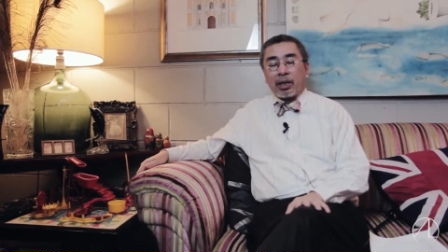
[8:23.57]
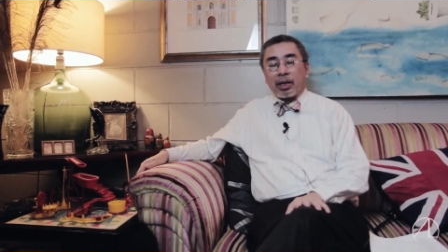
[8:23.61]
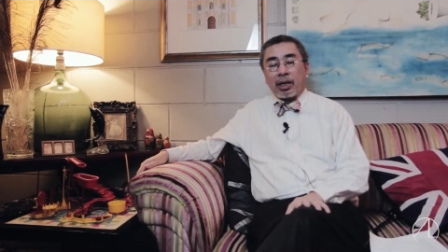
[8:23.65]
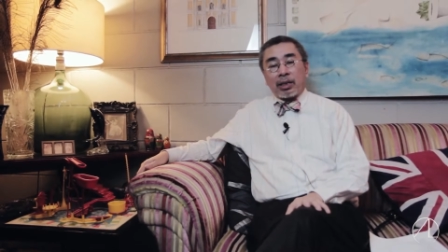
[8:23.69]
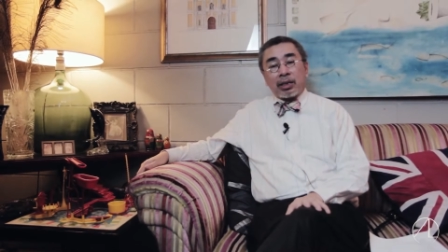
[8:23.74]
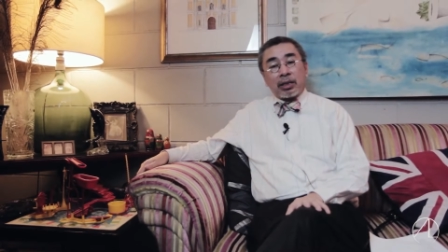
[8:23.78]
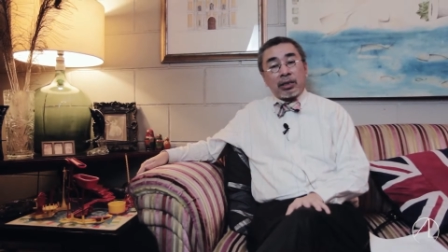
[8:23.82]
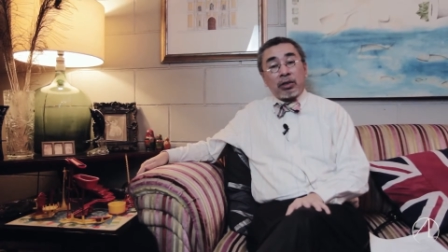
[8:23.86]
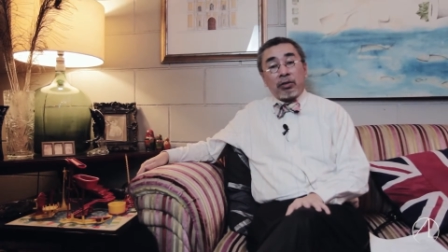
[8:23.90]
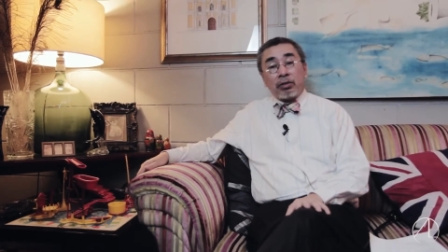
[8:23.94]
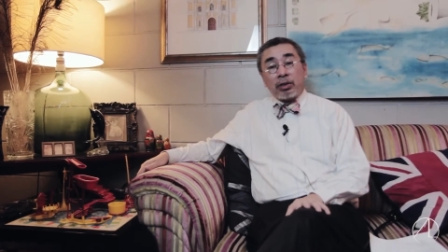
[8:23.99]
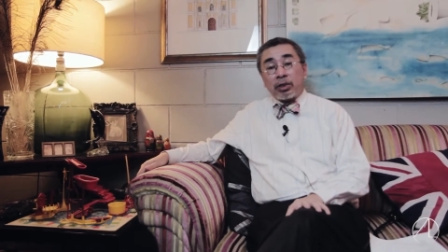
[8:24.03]

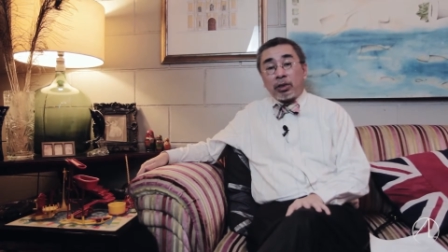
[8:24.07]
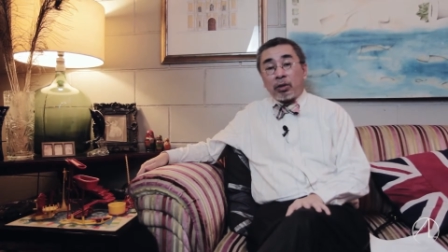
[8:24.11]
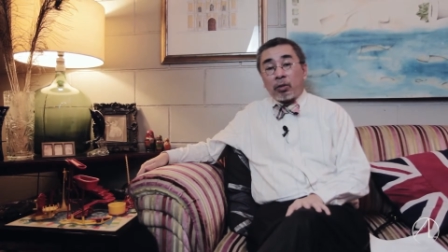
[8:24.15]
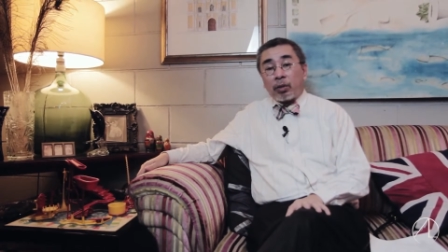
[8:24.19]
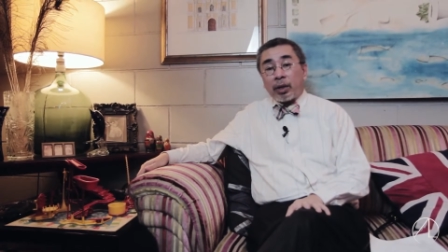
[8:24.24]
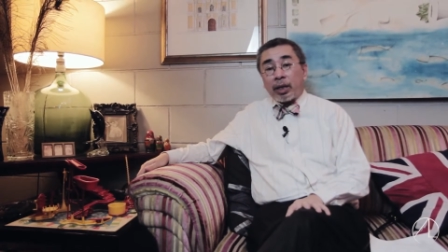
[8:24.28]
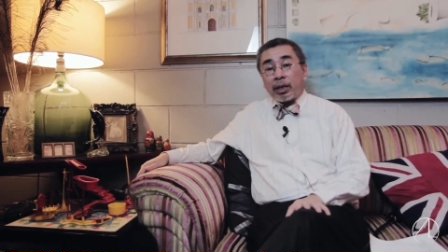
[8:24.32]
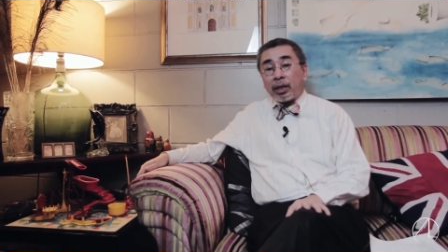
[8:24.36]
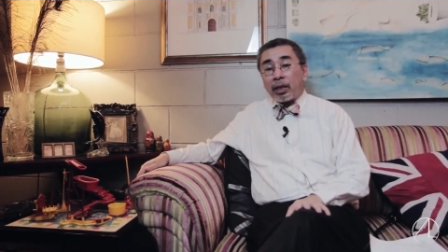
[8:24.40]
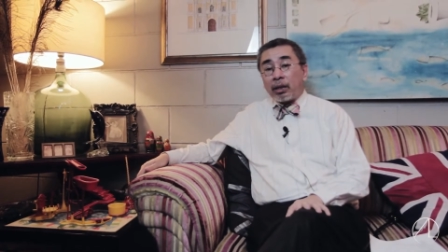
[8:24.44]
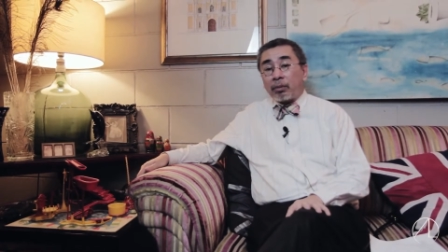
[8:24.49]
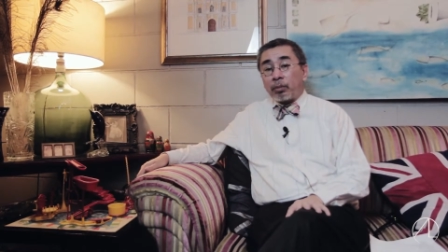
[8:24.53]
And that's the reason
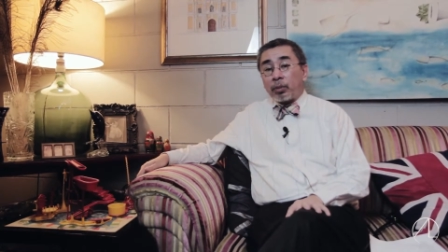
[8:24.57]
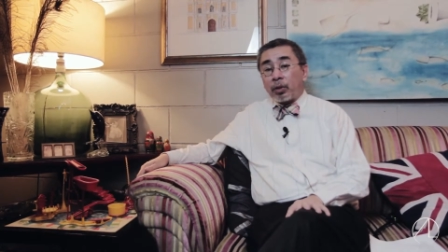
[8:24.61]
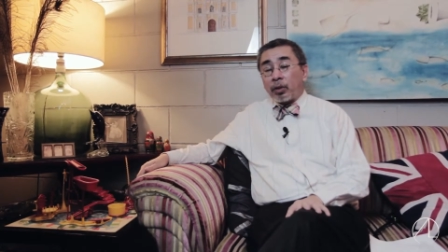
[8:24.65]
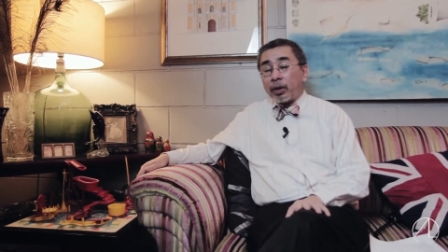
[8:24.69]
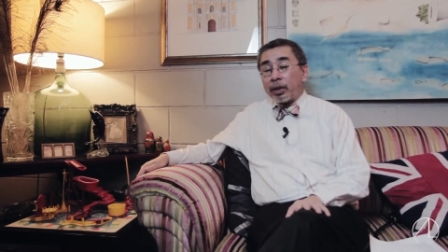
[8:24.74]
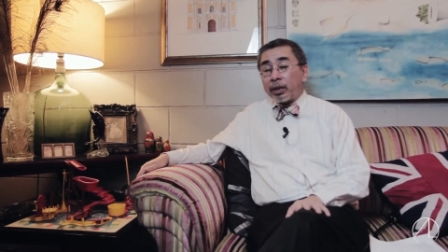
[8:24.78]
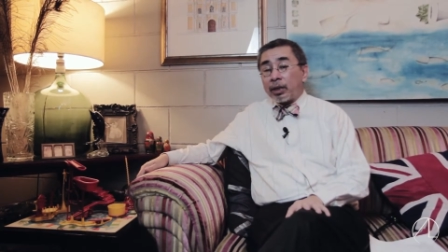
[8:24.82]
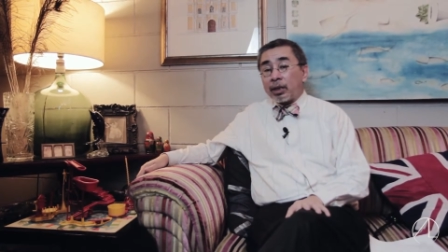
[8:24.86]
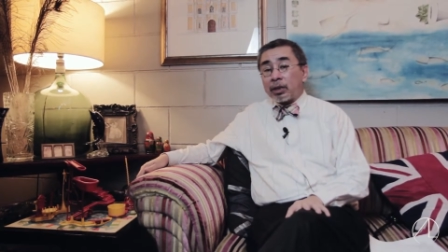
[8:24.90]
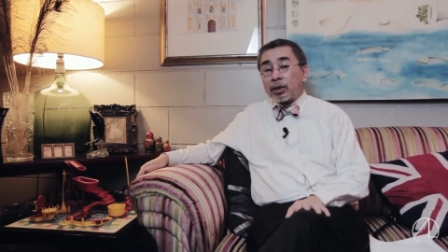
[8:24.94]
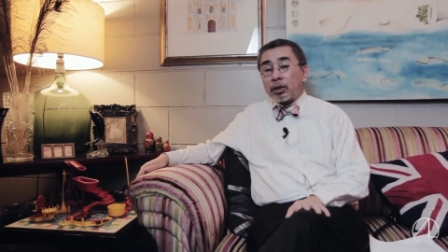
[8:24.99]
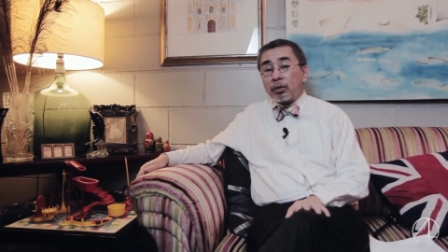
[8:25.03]
why they
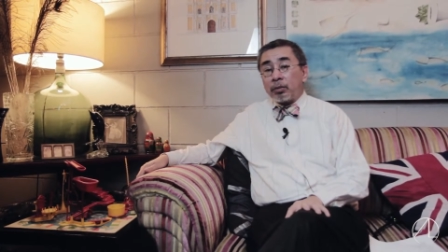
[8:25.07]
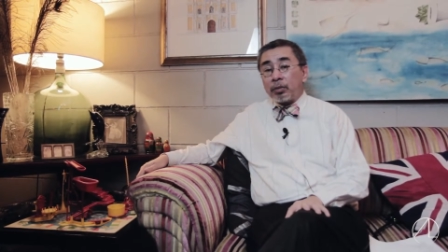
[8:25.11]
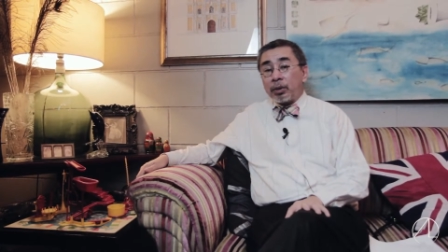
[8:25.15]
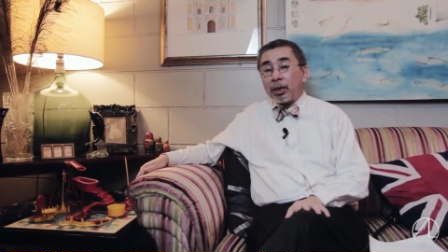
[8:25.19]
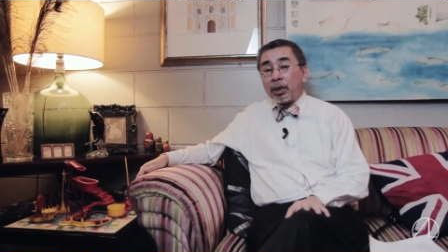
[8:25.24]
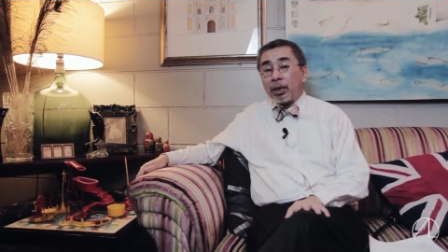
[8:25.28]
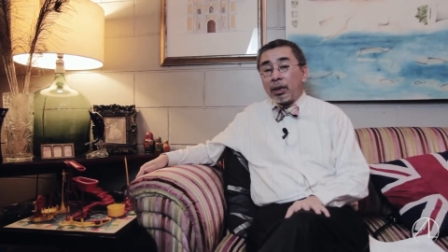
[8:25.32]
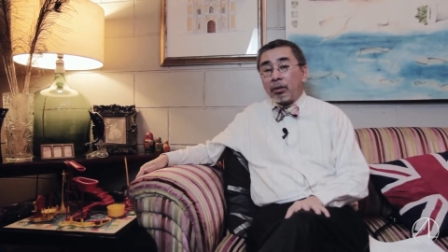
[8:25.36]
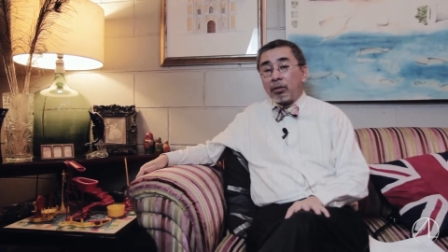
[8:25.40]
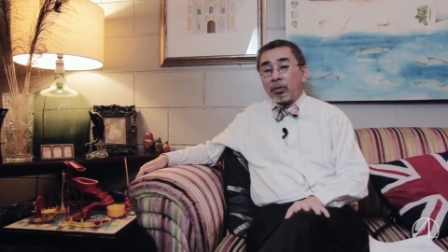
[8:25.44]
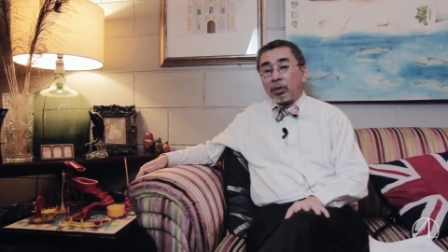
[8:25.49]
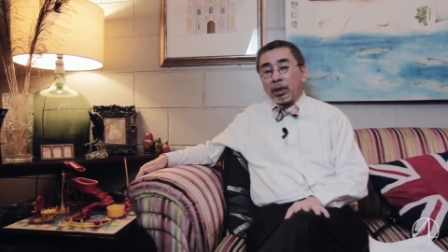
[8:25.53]
employed us to
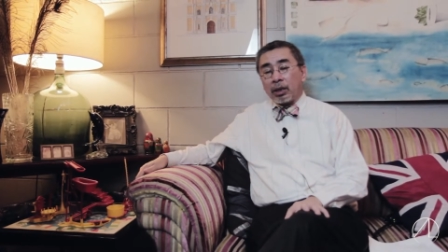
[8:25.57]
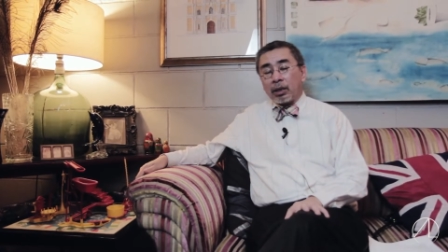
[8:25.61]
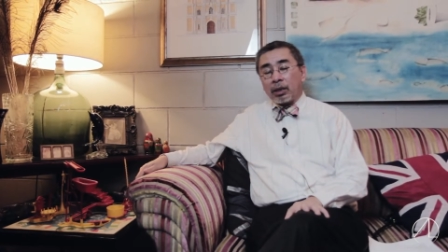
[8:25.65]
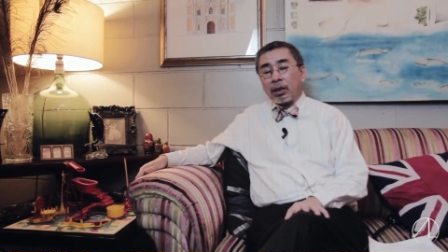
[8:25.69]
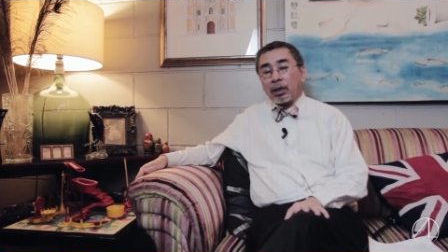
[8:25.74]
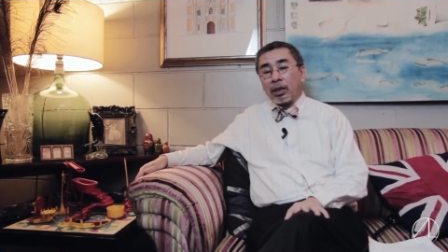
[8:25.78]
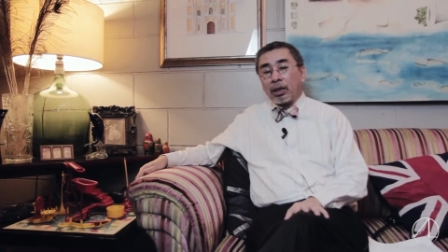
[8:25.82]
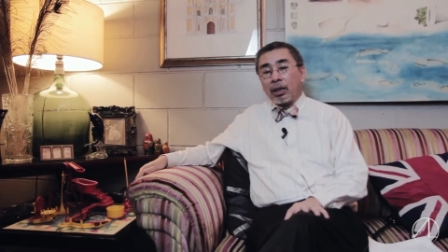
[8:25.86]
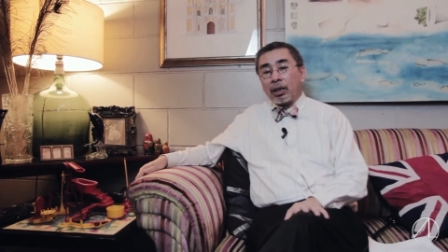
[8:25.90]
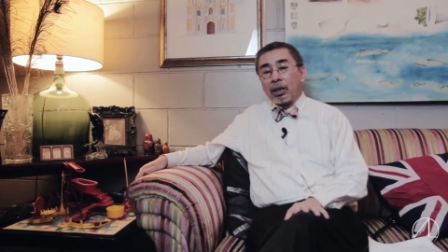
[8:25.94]
begin with.